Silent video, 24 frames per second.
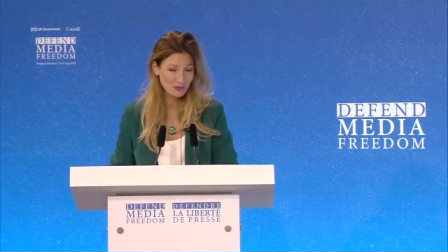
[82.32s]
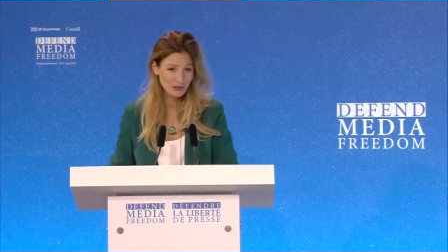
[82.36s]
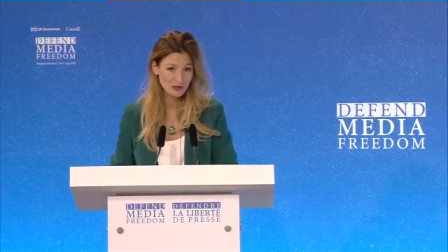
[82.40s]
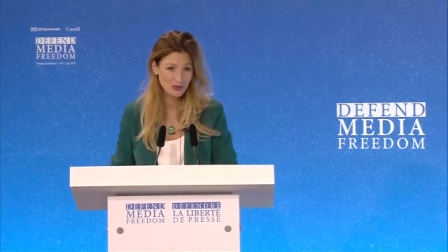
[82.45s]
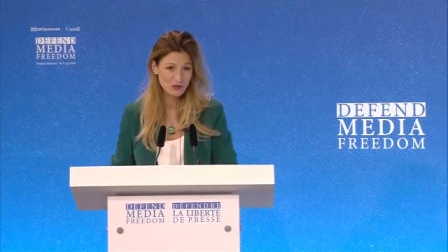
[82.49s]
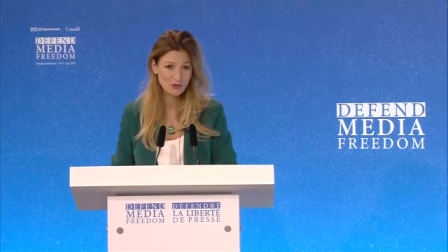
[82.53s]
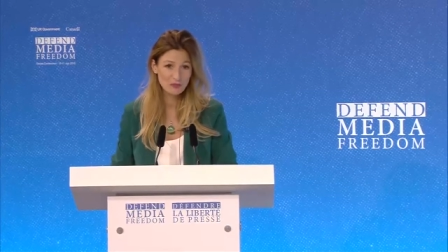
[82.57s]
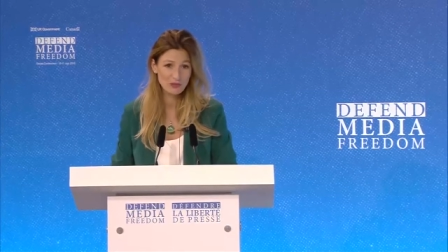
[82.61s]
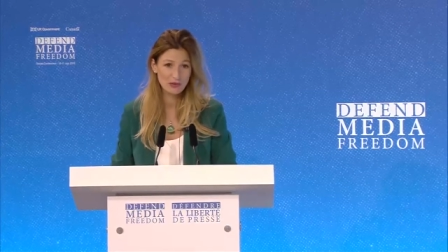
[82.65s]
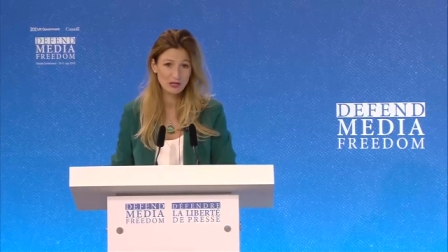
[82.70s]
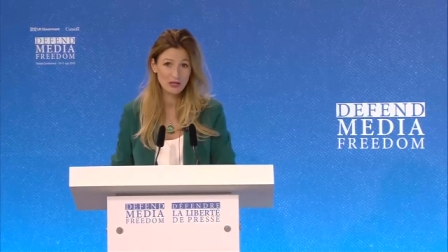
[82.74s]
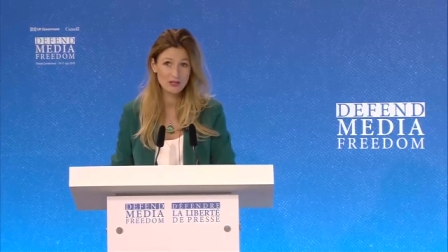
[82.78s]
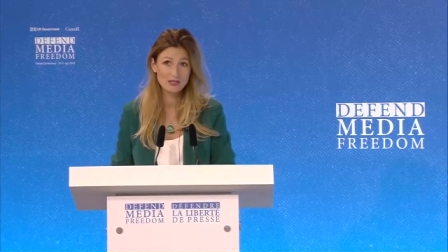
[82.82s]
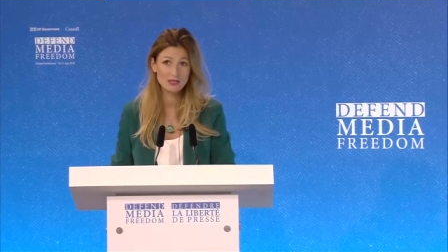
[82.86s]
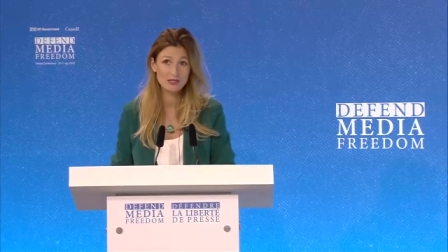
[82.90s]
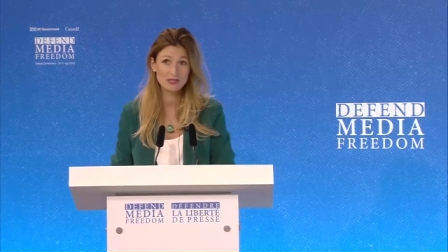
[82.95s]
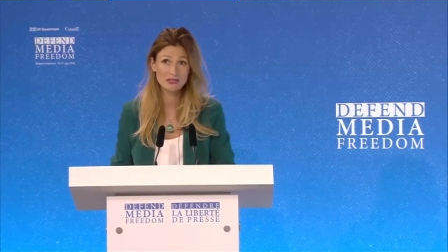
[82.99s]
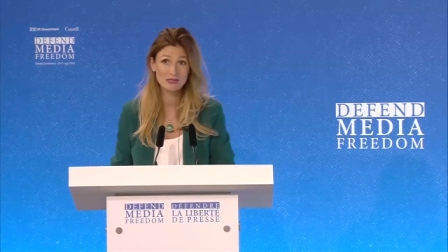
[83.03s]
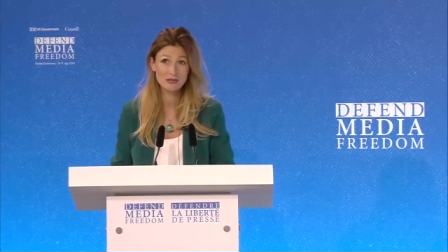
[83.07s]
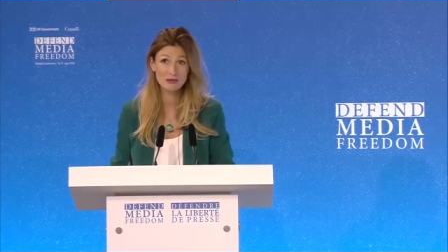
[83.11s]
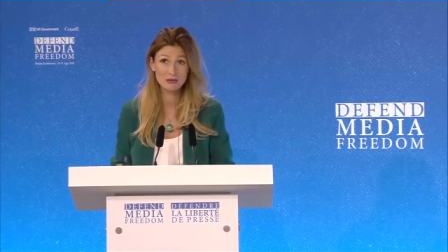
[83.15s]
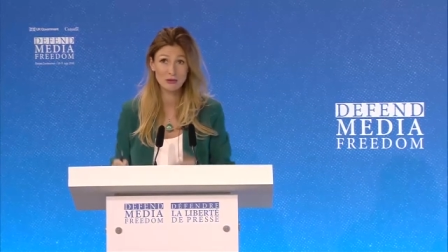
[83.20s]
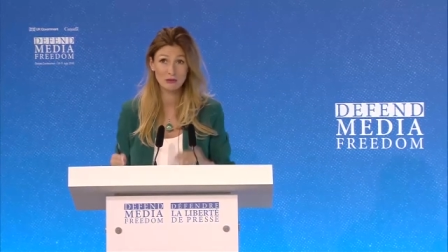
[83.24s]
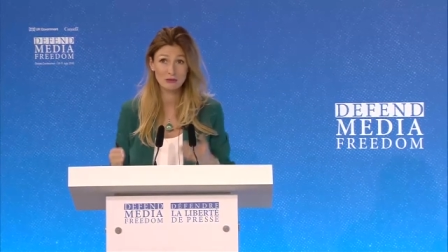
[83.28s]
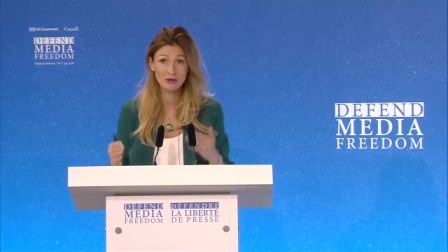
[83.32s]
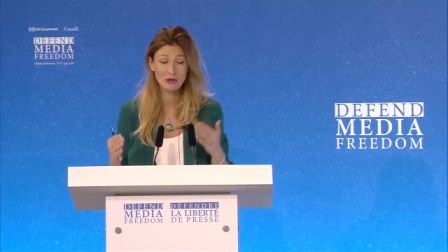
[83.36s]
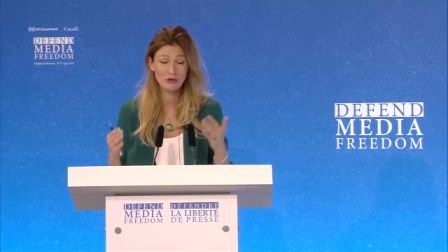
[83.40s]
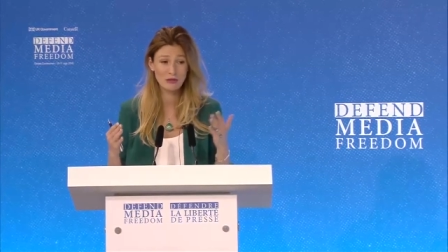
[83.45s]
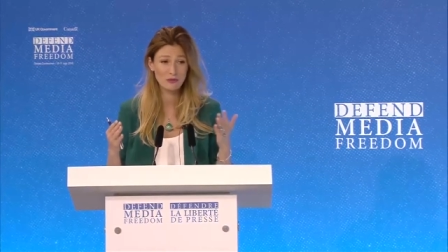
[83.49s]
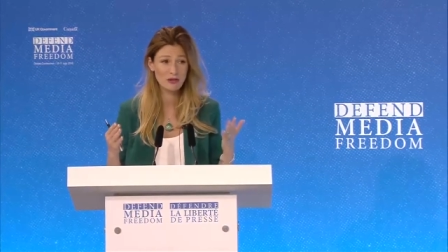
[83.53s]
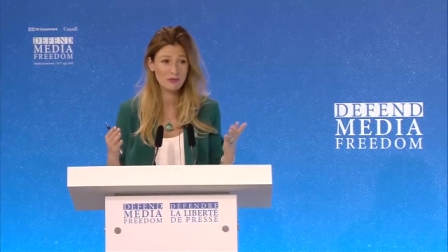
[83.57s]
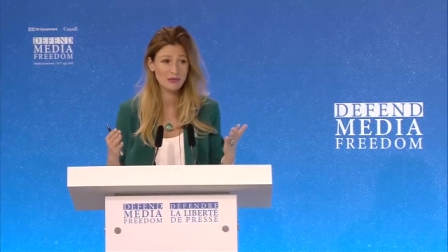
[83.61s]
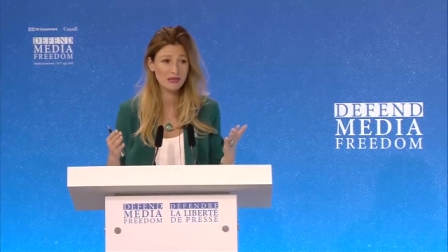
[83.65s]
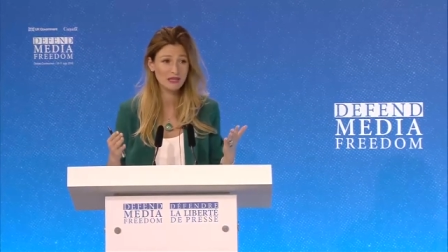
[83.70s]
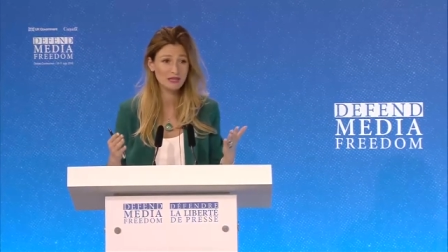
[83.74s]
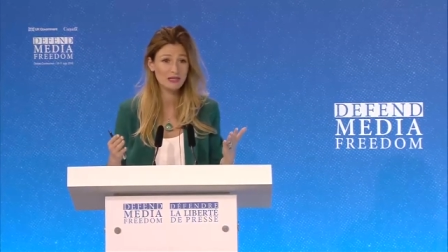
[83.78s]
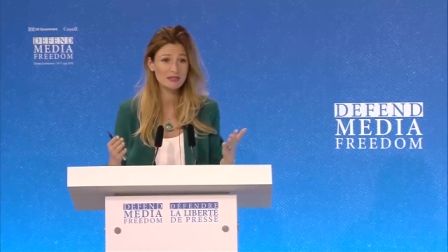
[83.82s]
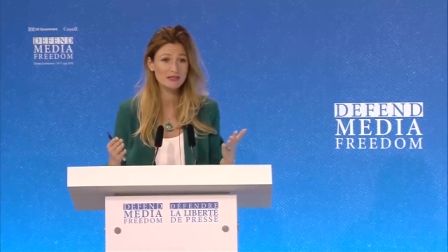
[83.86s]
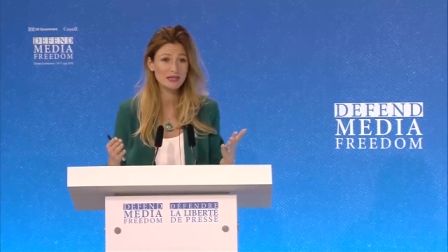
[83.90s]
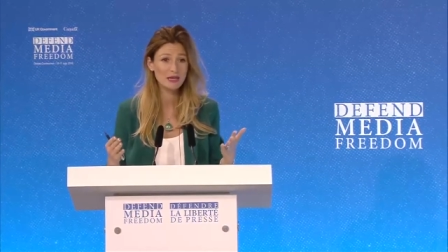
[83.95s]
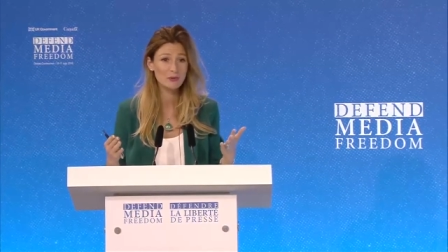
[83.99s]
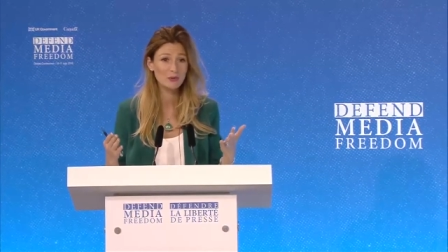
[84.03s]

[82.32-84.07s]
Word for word: speech because it's only three minutes.